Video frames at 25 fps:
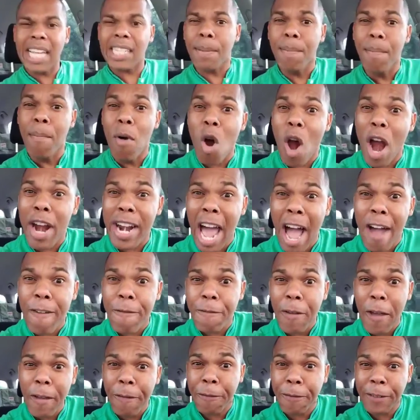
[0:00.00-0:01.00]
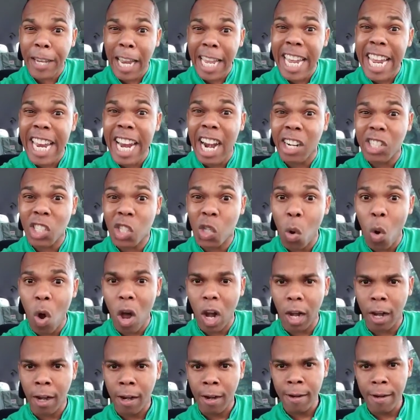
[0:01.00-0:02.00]
is more than 50 years
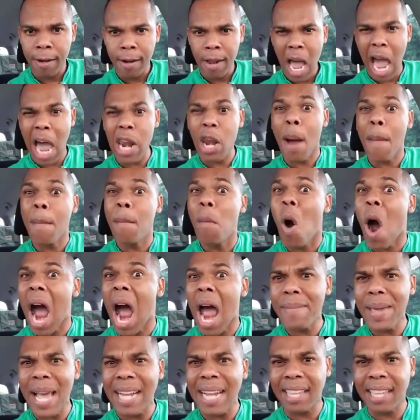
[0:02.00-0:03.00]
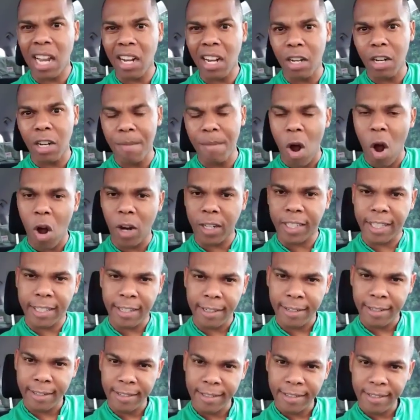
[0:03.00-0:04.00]
old. And a boy me telling about.
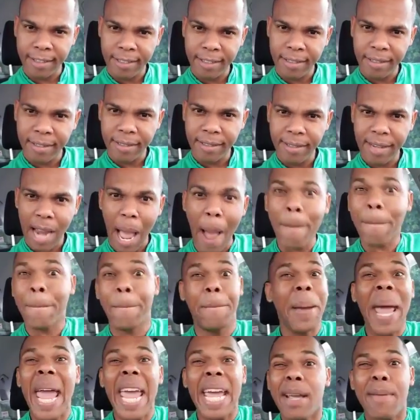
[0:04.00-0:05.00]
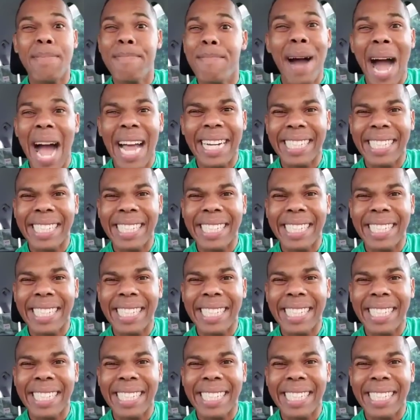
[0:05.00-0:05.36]
a big